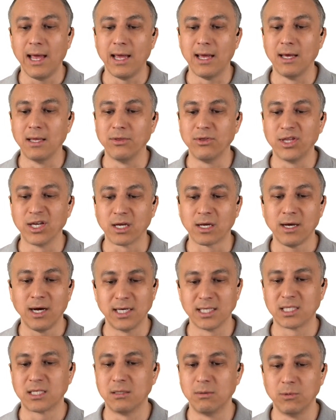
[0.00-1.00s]
And the
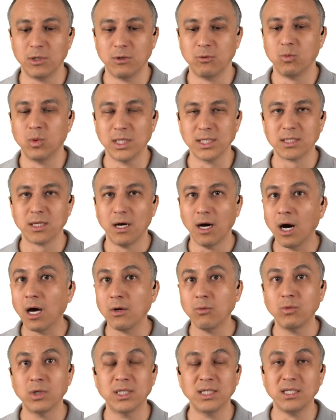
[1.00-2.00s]
customer was
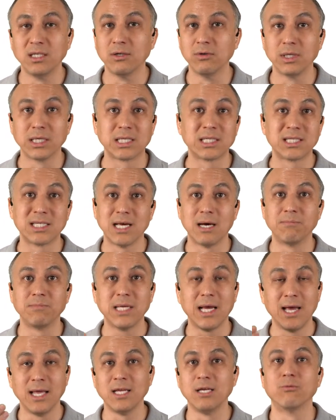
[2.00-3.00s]
unwilling to
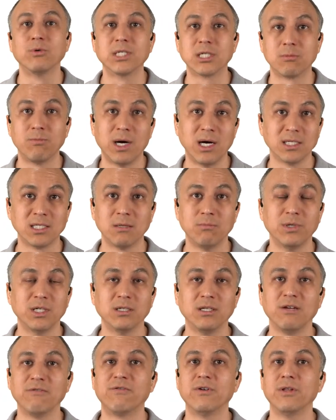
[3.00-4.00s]
accept any
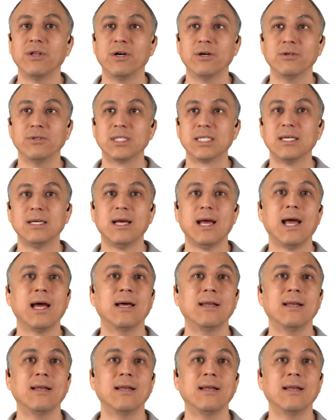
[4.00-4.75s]
responsibility for those.